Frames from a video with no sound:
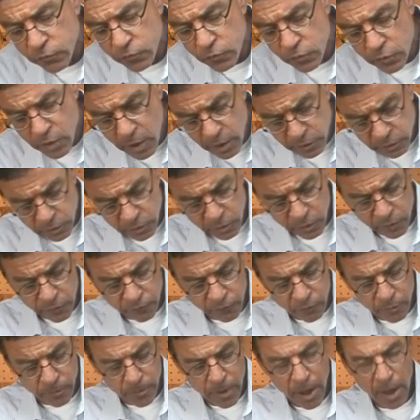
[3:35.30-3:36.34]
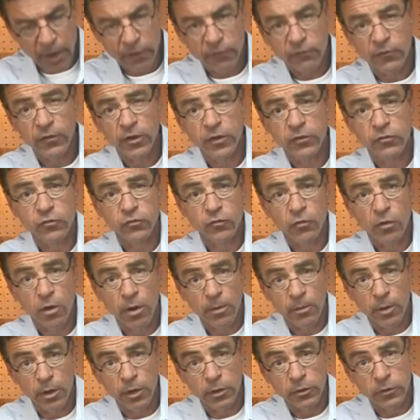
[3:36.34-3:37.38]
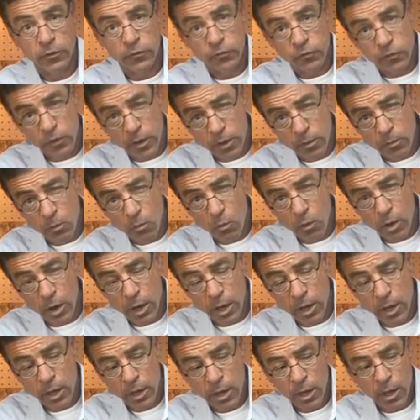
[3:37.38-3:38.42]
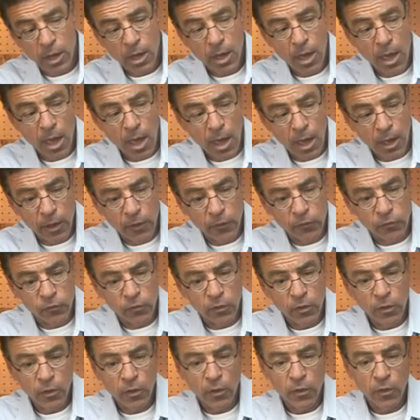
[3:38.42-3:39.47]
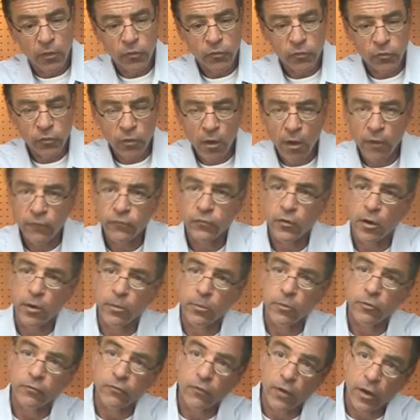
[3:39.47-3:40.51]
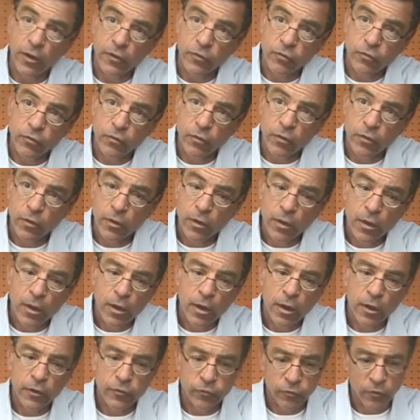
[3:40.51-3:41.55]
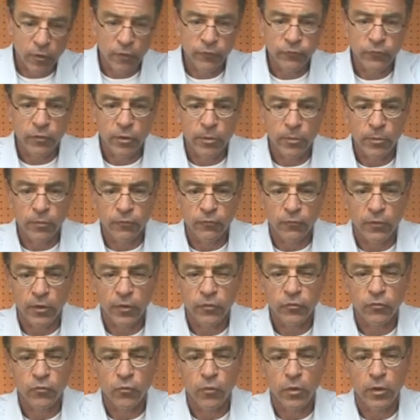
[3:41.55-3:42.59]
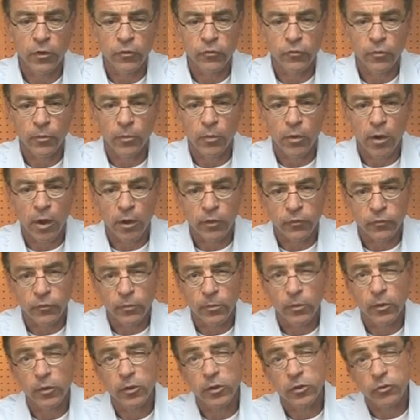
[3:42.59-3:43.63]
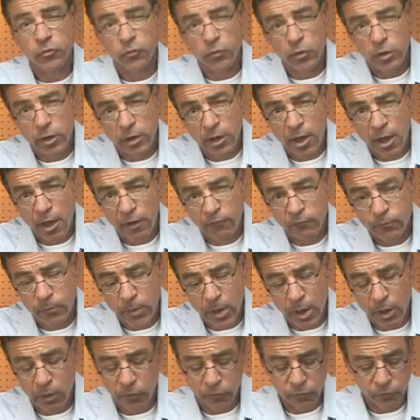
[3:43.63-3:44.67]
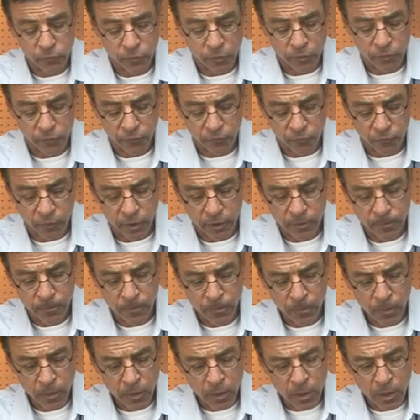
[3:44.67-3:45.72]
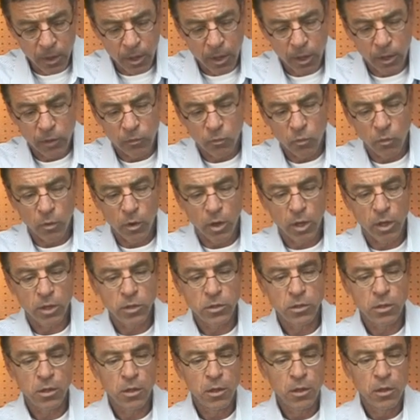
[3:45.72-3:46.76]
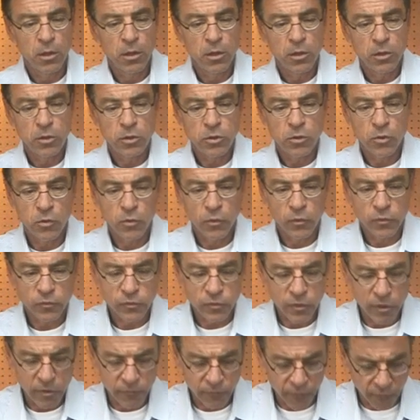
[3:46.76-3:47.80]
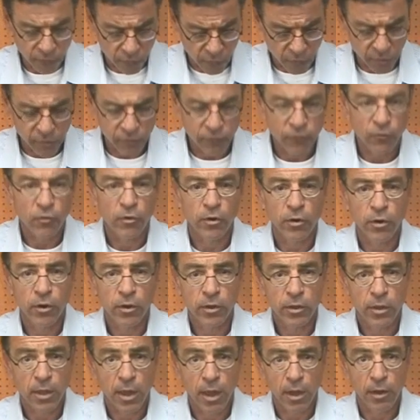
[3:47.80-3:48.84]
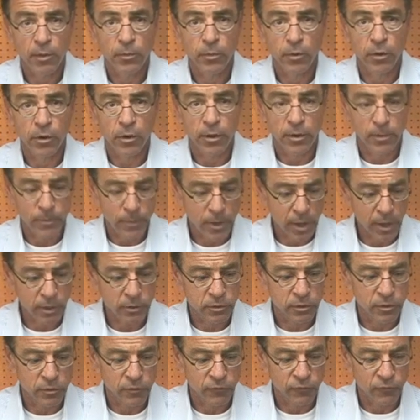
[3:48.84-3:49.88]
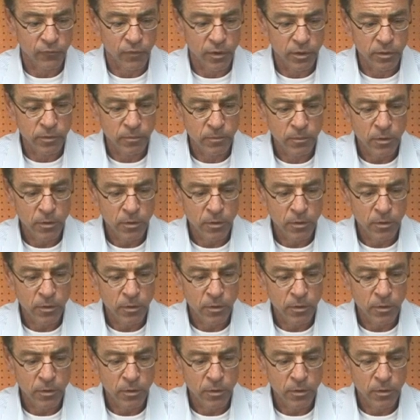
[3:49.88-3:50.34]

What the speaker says: do not deliver backface trauma in the same way as soft armored vest. A soft armored vest weighs approximately 3.5 pounds on the front, and when you receive a 44 caliber impact to the front,